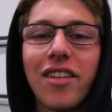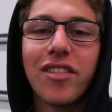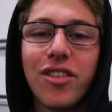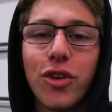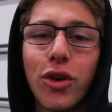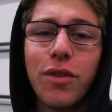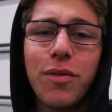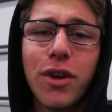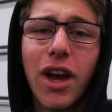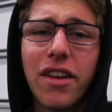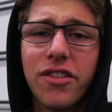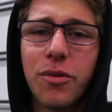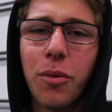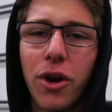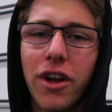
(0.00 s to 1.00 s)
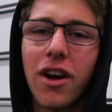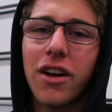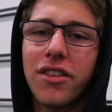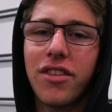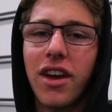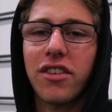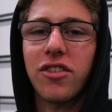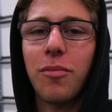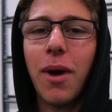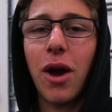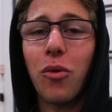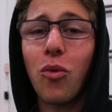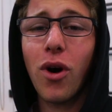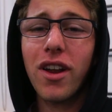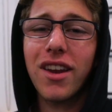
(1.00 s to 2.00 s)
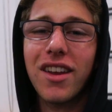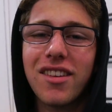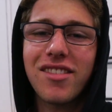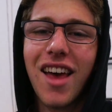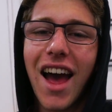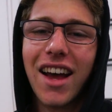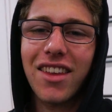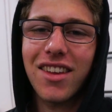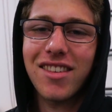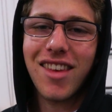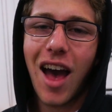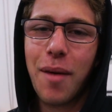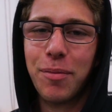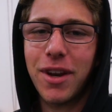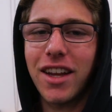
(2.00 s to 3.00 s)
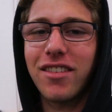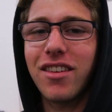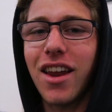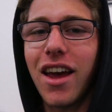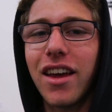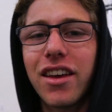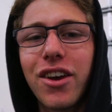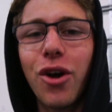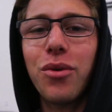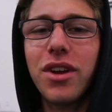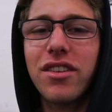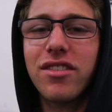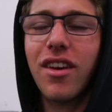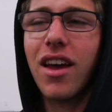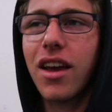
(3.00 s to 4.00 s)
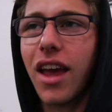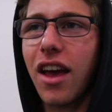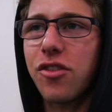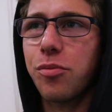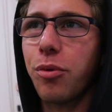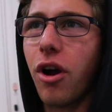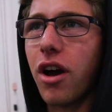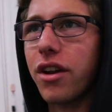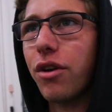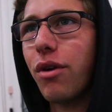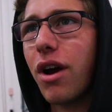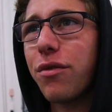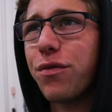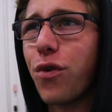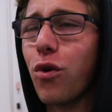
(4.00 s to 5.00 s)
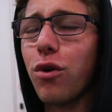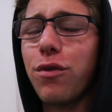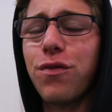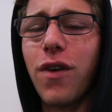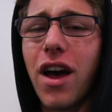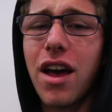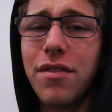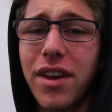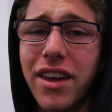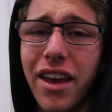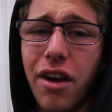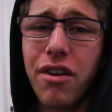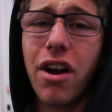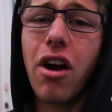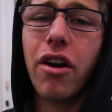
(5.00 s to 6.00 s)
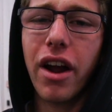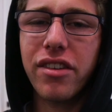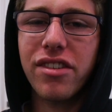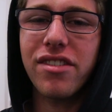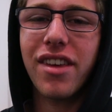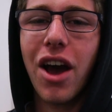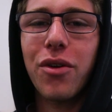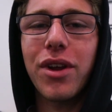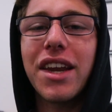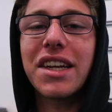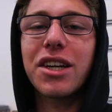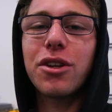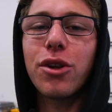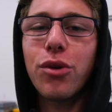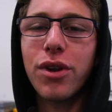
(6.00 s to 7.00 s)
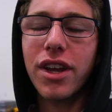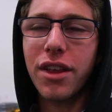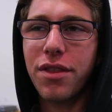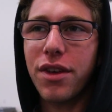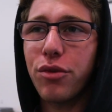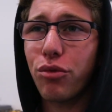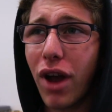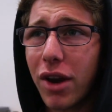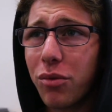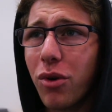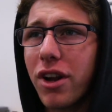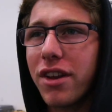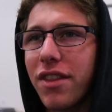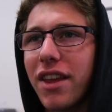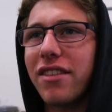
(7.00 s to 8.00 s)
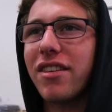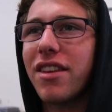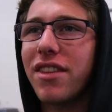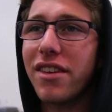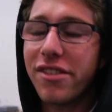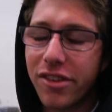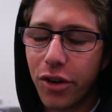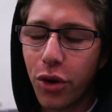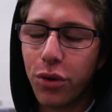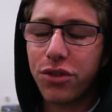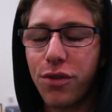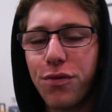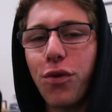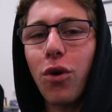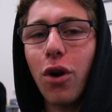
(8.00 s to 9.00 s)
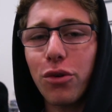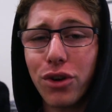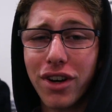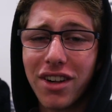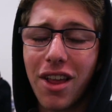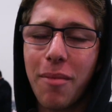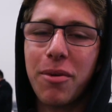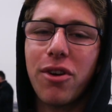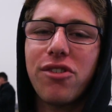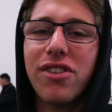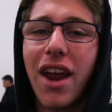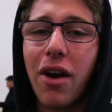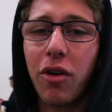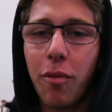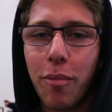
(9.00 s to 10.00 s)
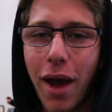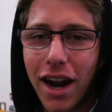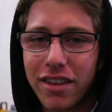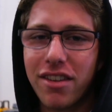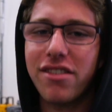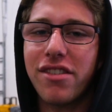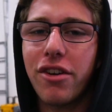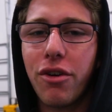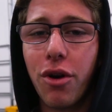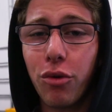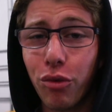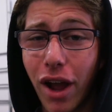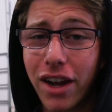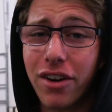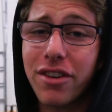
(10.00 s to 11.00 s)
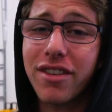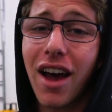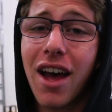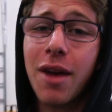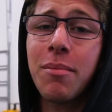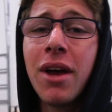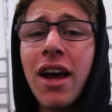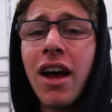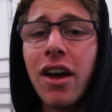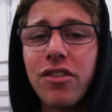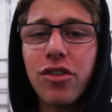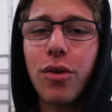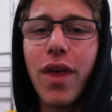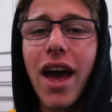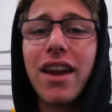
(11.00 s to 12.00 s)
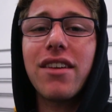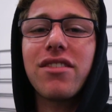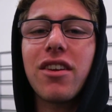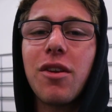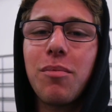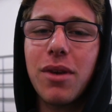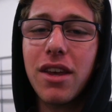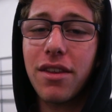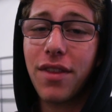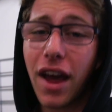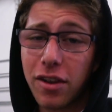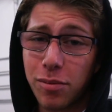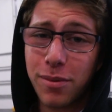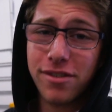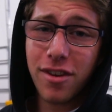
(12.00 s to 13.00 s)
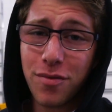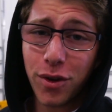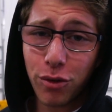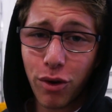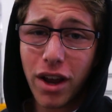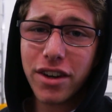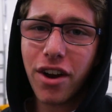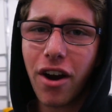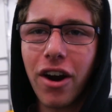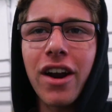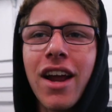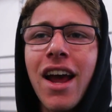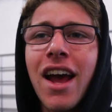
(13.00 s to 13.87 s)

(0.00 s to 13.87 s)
To give you guys some more context about what exactly is happening today, Koenigsegg has brought around 4 or 5 Agera RSs out, including the red one that did the 0 to 400 kilometers an hour back to 0 record time. So that is going to be that specific red car.